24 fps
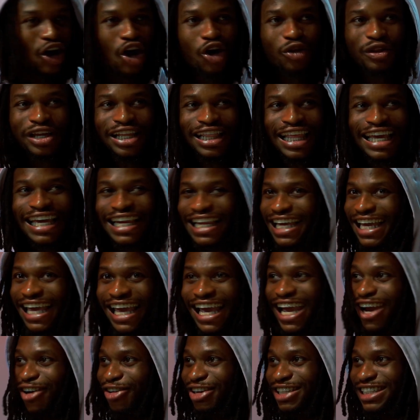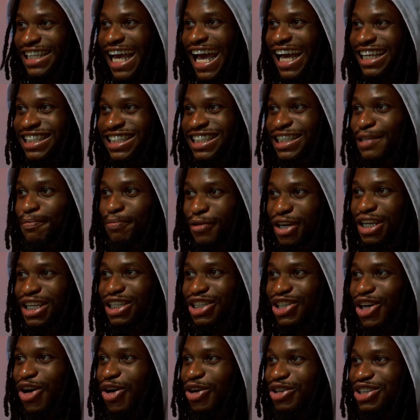only lady here is actually pretty
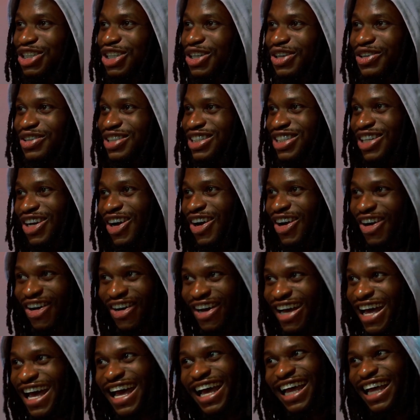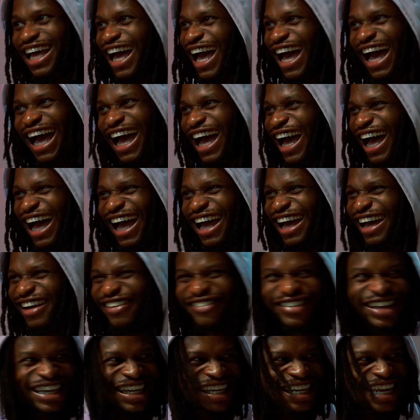tall too. So, I
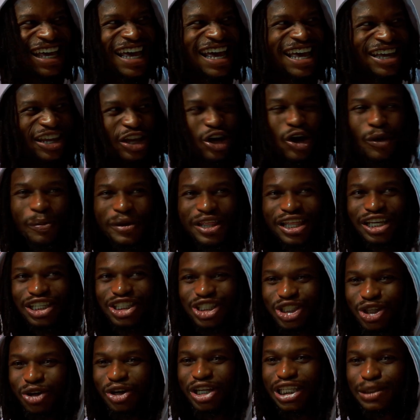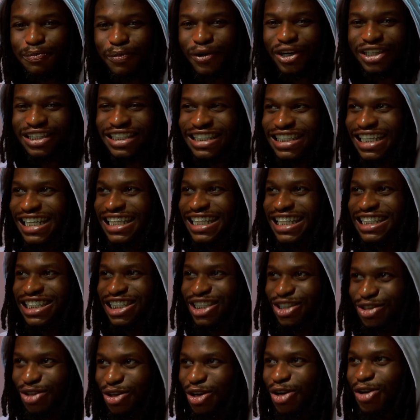mean, you would be the shortest person in this
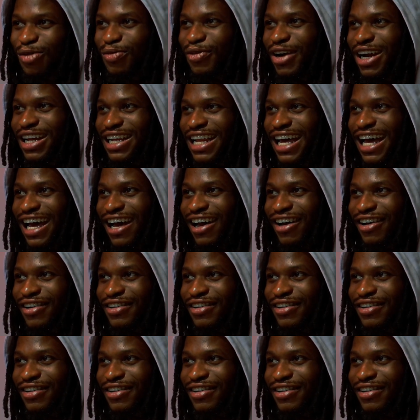room right now.